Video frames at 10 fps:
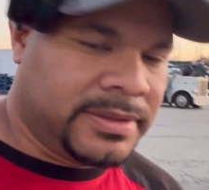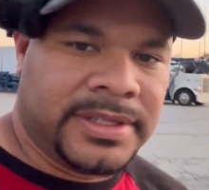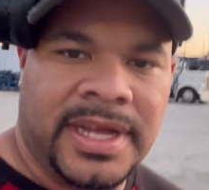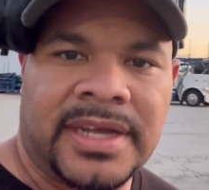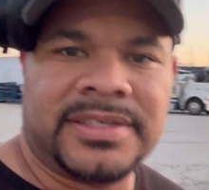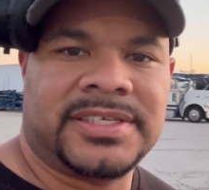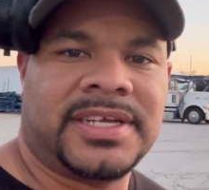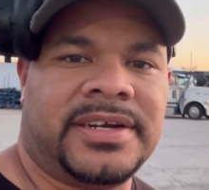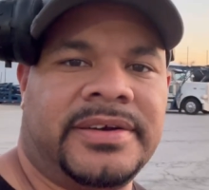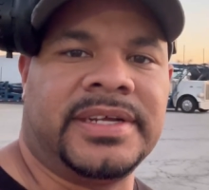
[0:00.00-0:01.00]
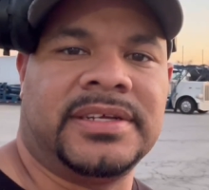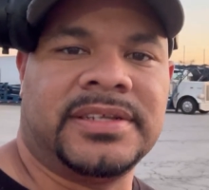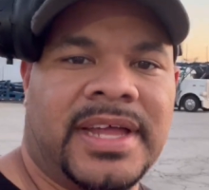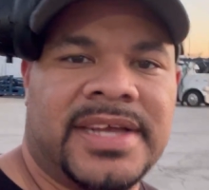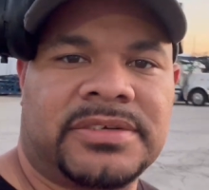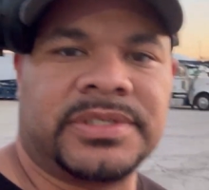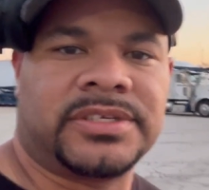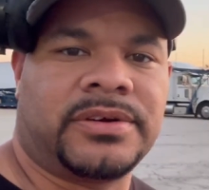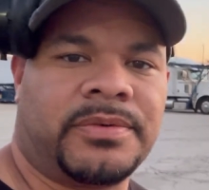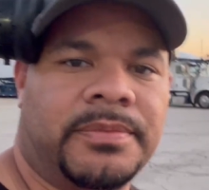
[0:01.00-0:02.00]
not considering, in last
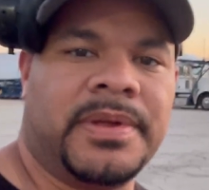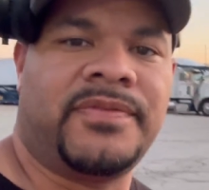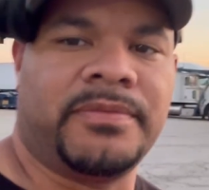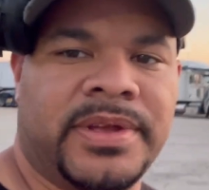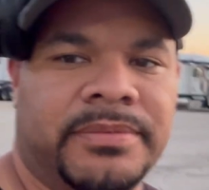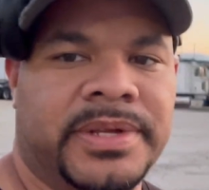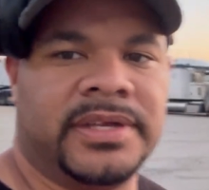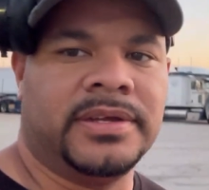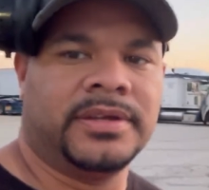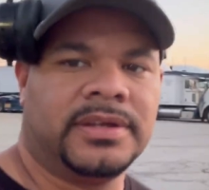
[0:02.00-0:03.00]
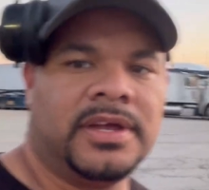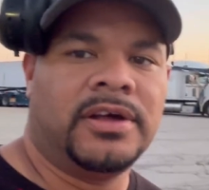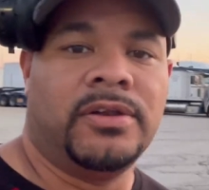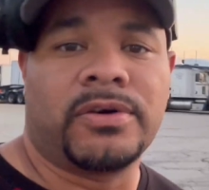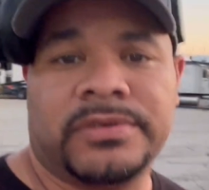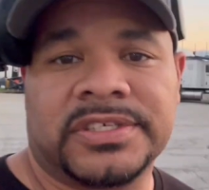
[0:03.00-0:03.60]
resort would be for me to be local.